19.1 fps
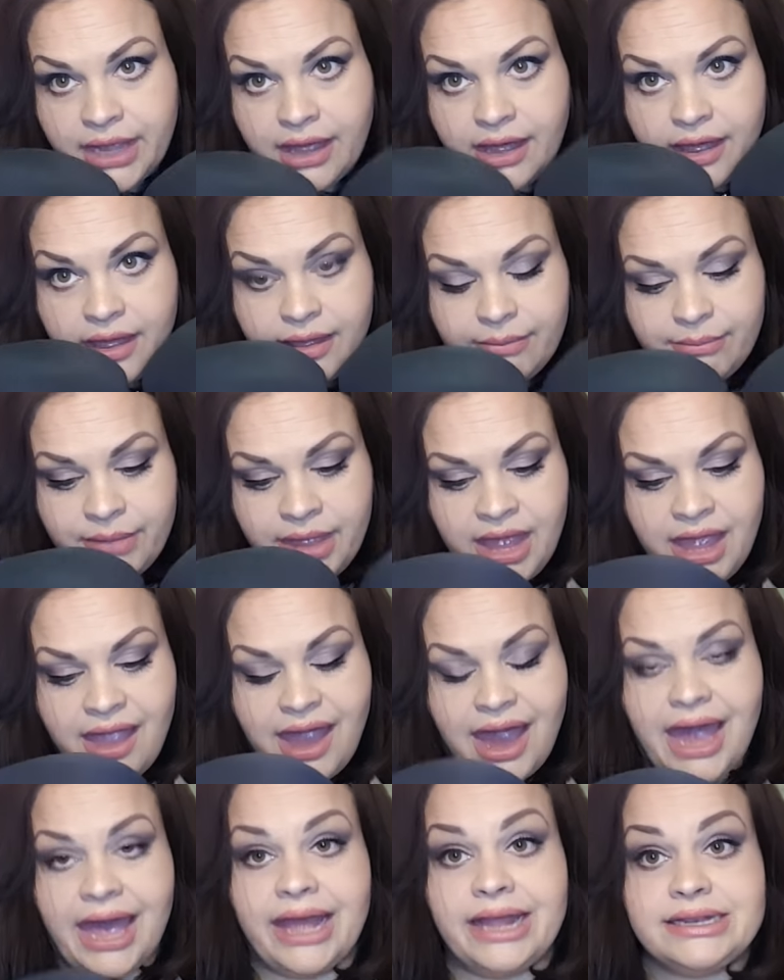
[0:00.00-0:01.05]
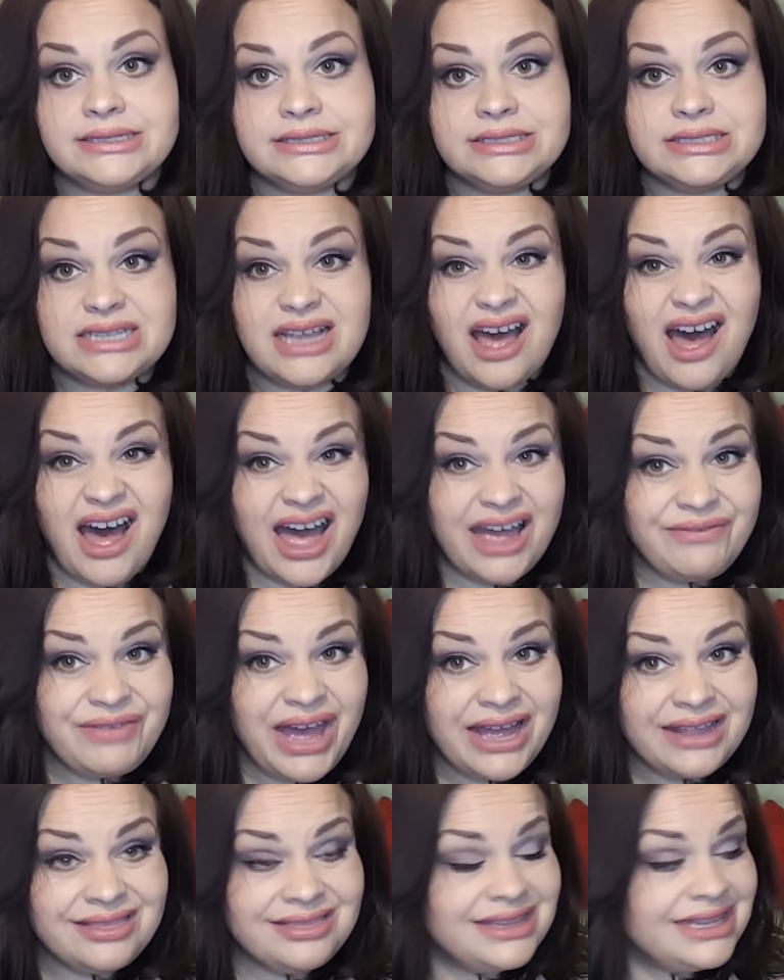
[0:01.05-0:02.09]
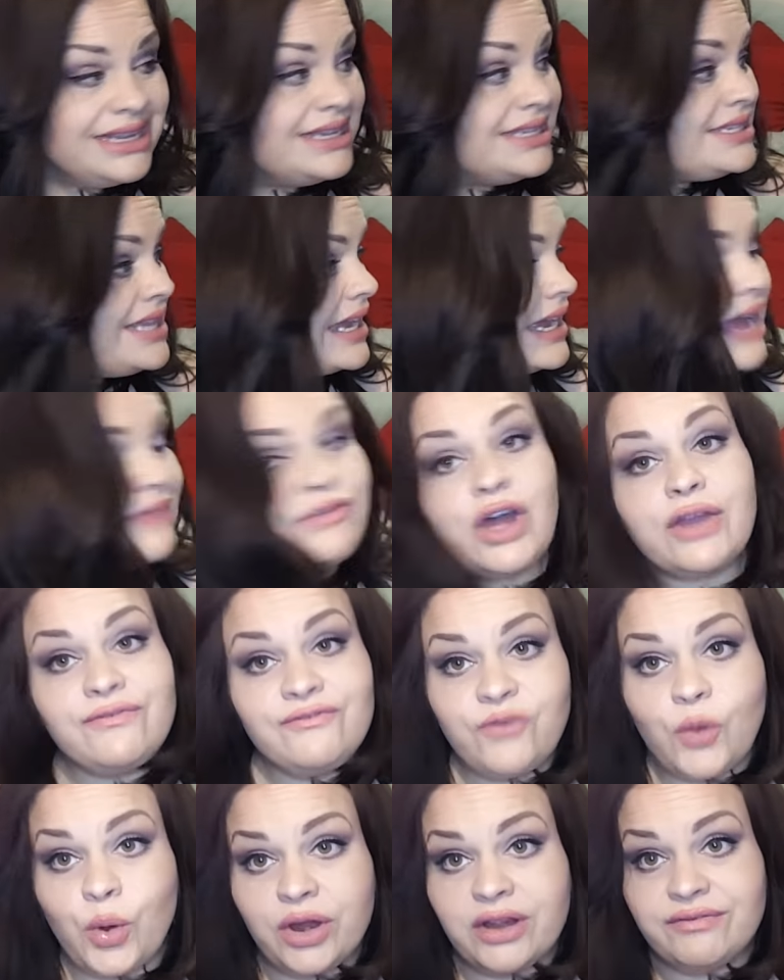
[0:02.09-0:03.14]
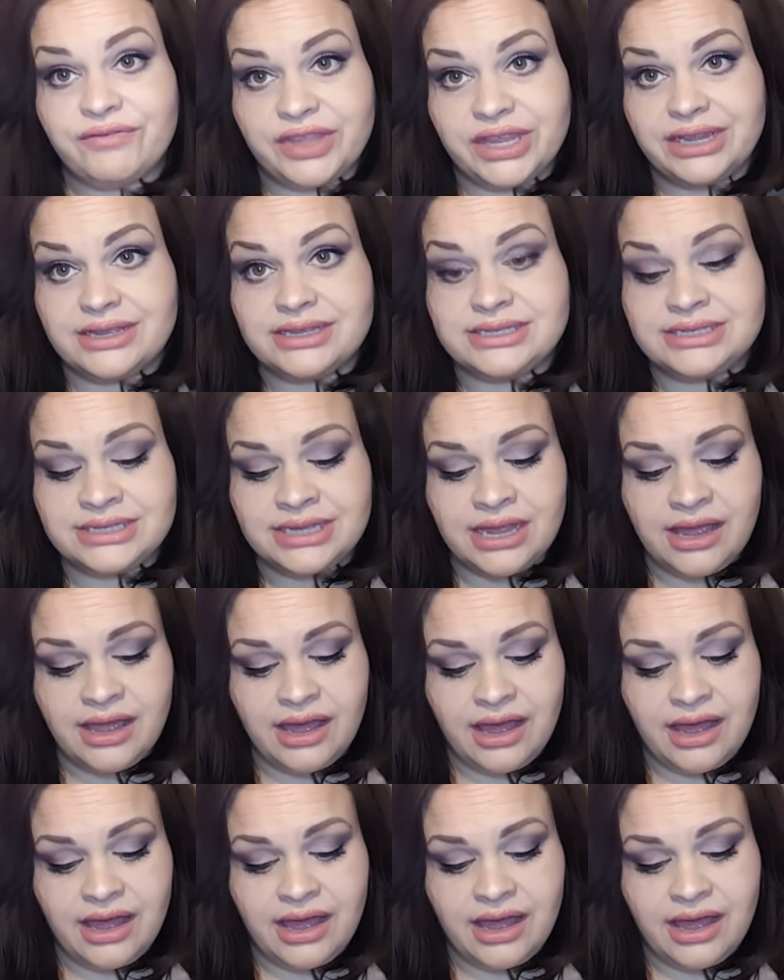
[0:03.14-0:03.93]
Um, and I've had these, like I've got four of these.